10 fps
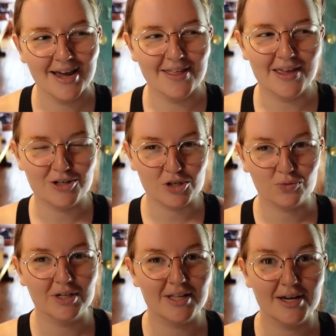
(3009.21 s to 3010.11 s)
and then just
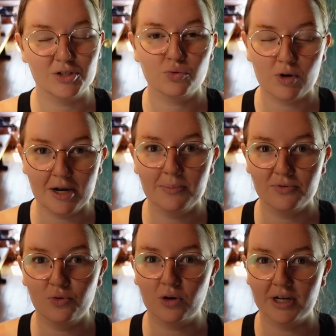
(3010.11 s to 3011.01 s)
realized right
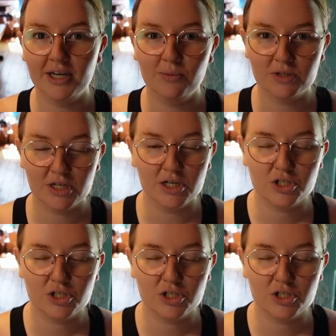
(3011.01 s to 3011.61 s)
before he was going to